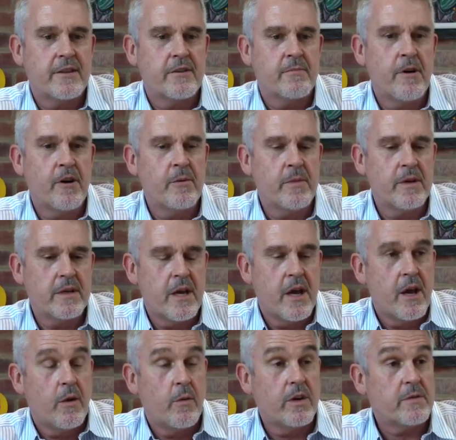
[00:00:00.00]
at the moment,
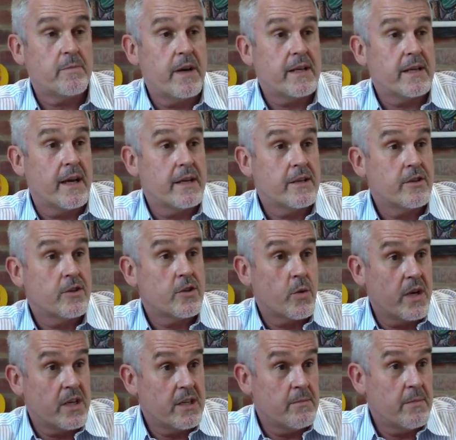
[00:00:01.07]
we spent
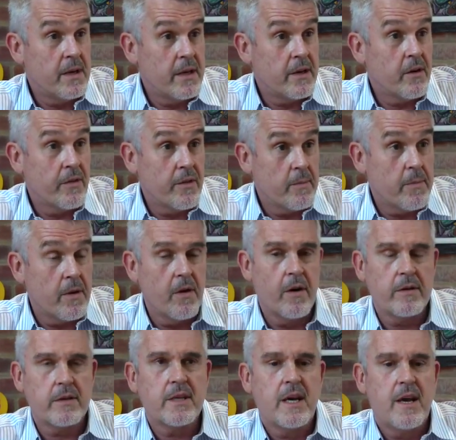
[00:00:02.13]
120 million on the
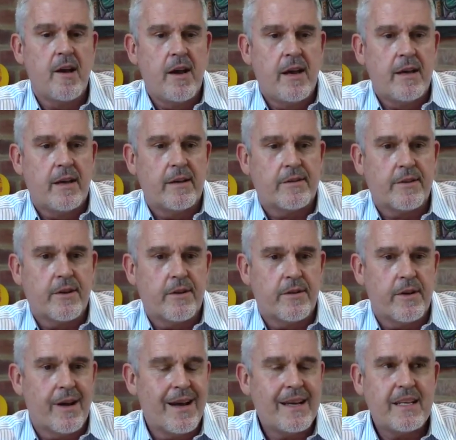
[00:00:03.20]
plant. So
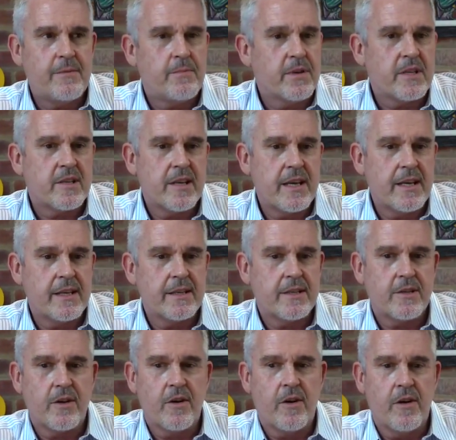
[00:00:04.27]

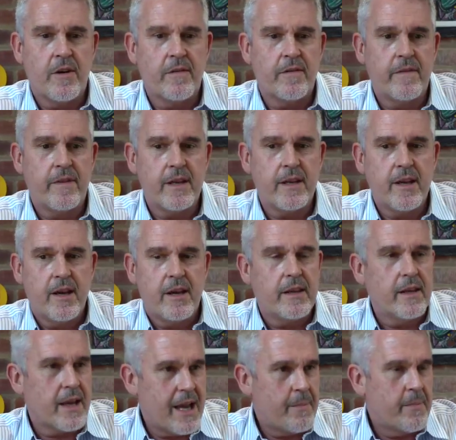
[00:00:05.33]
90% of
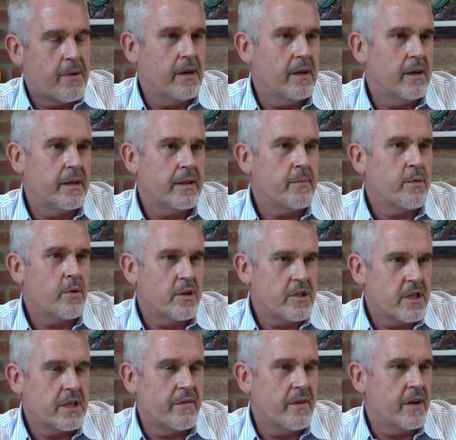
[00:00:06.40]
the capital and the
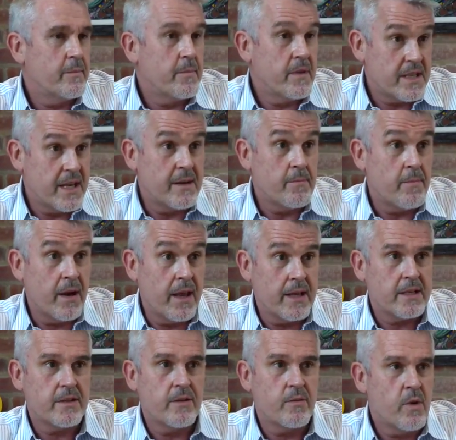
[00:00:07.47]
project development's in
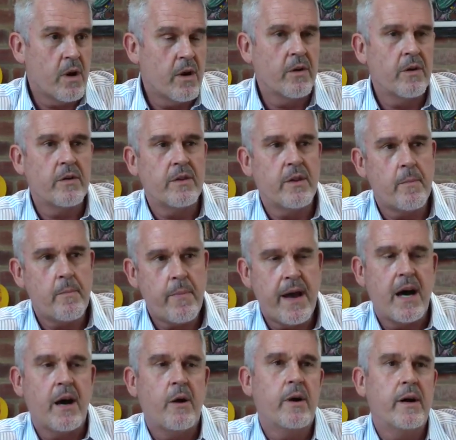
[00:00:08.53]
place, the road, the
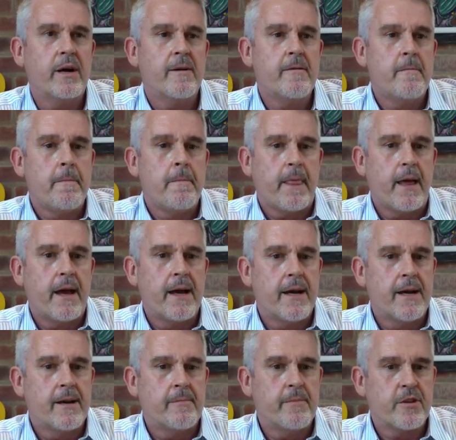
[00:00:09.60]
power,
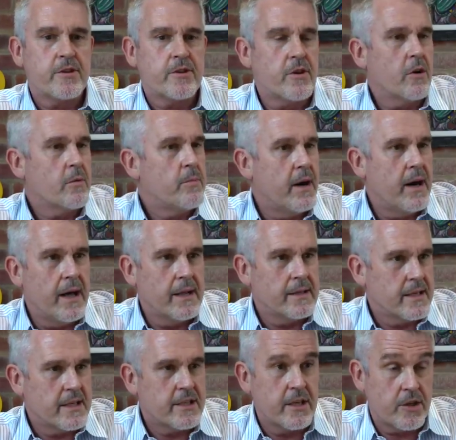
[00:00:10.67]
the
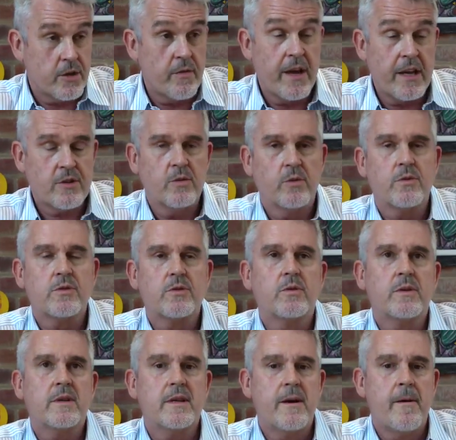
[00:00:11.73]
stockpiles, etc., that's all
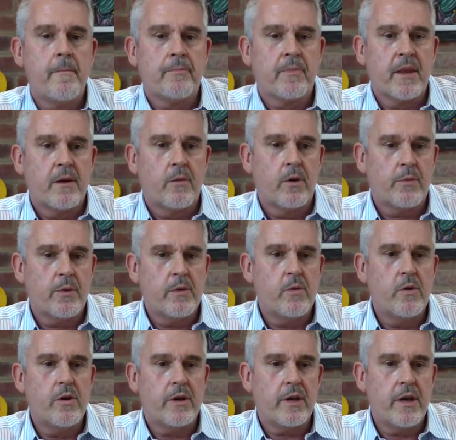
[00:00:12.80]
sorted. What we're
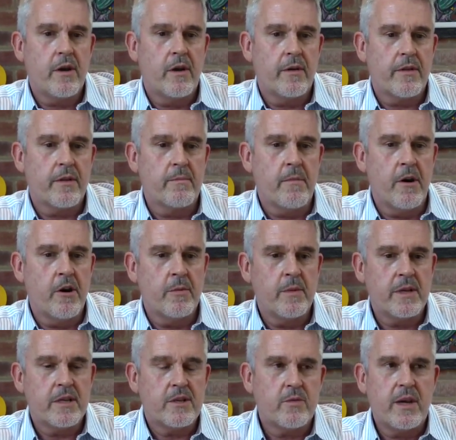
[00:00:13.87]
working on at the
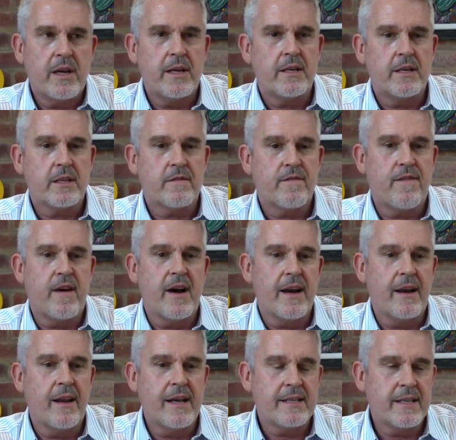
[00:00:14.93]
moment is really just
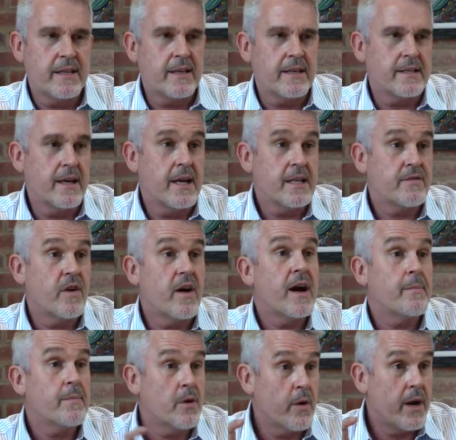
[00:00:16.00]
finalizing the designs for
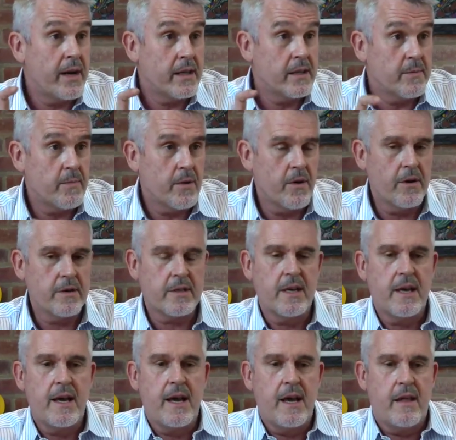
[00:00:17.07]
upgrading the plant.
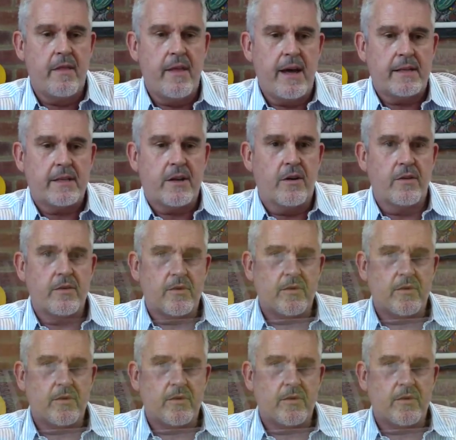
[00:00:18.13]
That's going